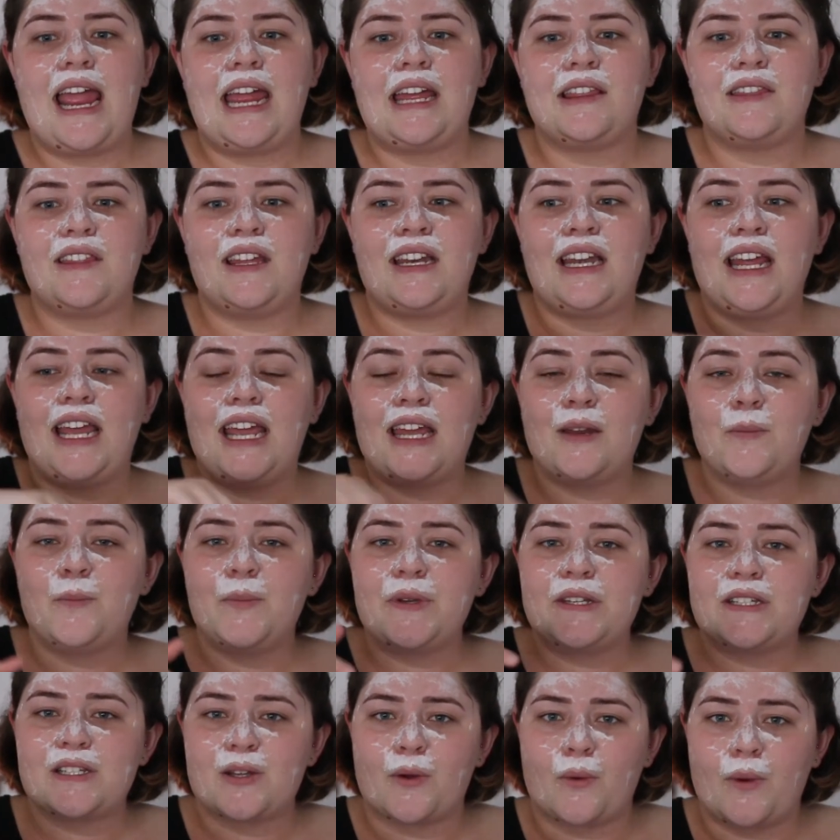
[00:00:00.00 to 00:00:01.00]
And then in
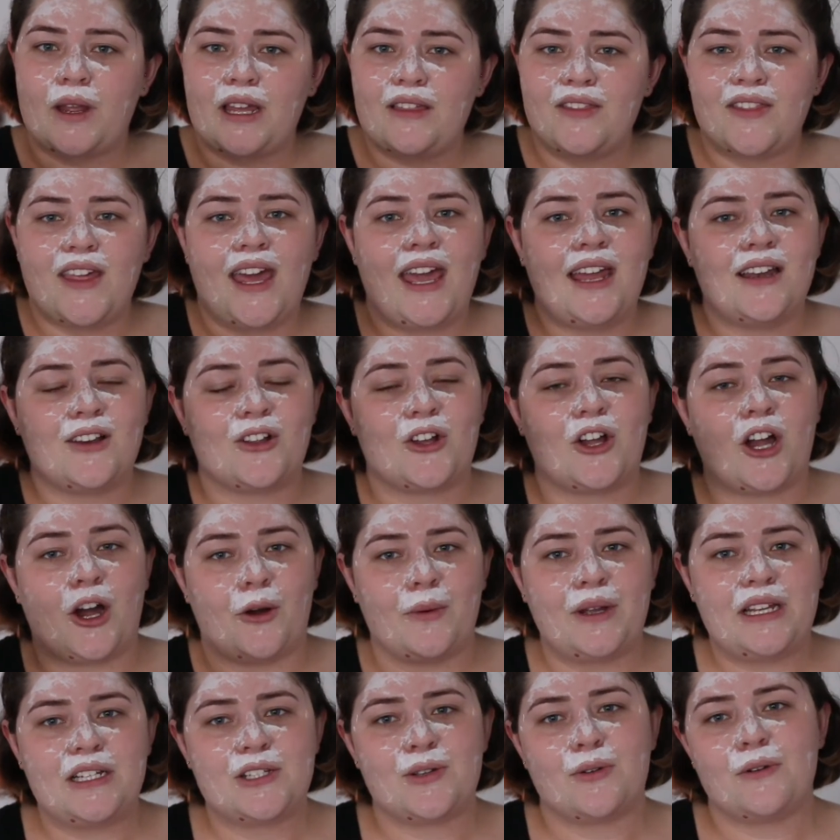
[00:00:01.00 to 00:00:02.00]
between that,
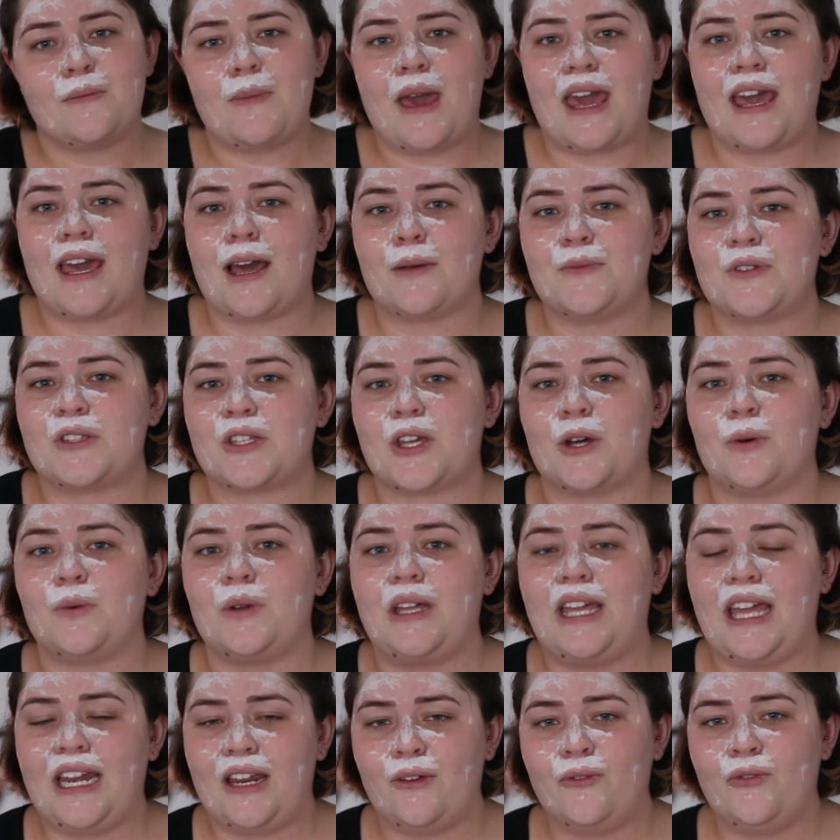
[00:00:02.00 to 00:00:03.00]
going to a makeup school,
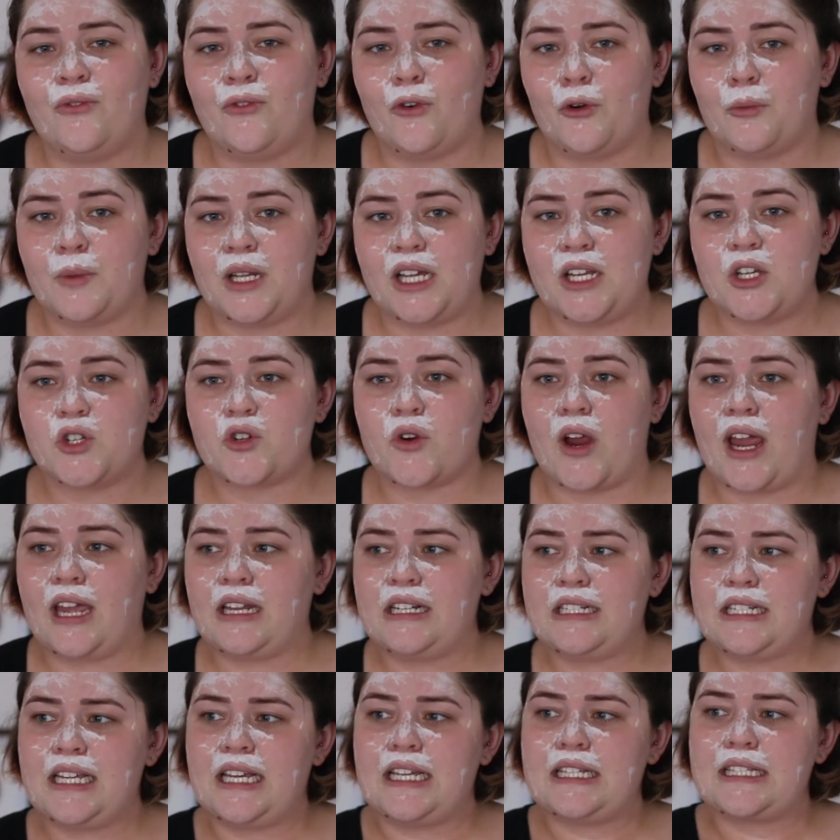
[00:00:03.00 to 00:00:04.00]
getting formally
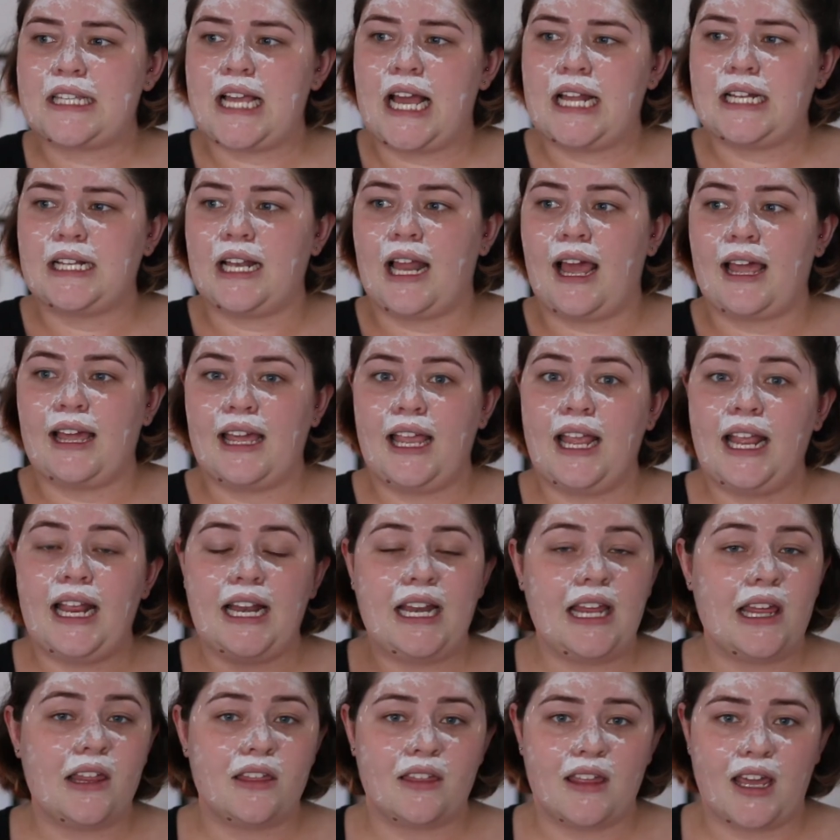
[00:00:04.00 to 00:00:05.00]
trained is unlike
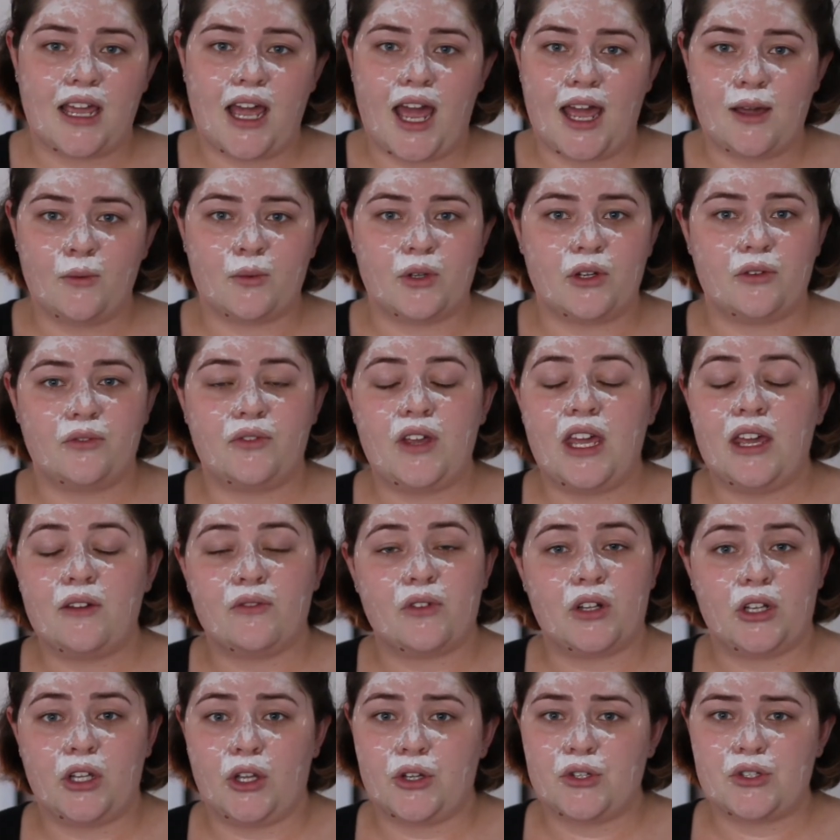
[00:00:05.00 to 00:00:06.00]
anything I would have
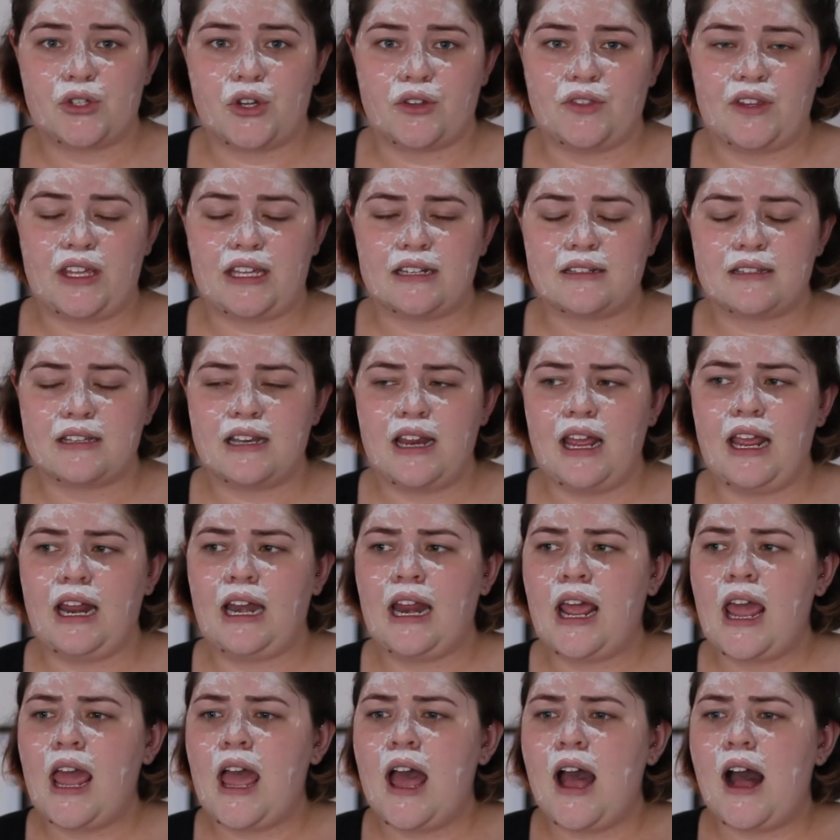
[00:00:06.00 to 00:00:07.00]
ever learned on the
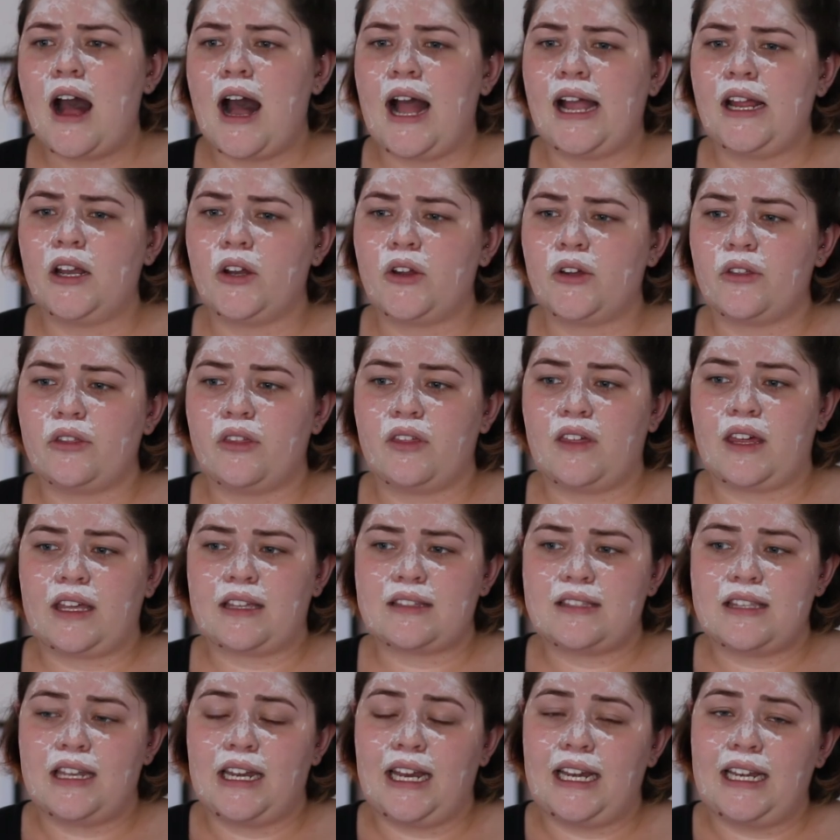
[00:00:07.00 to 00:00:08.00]
internet. I learned
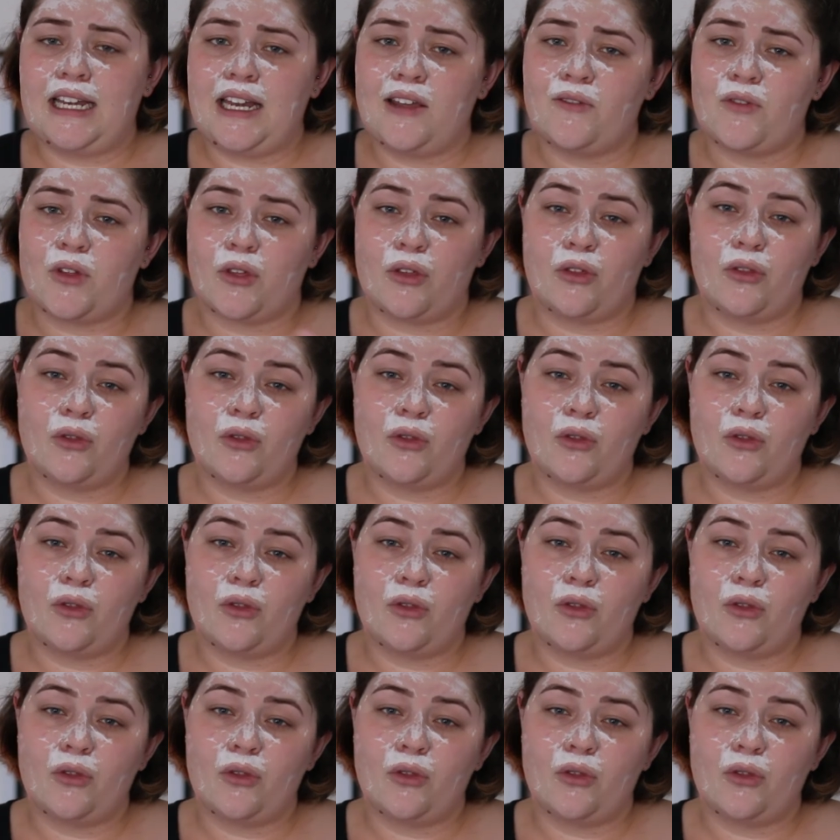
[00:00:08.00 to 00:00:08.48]
things that I never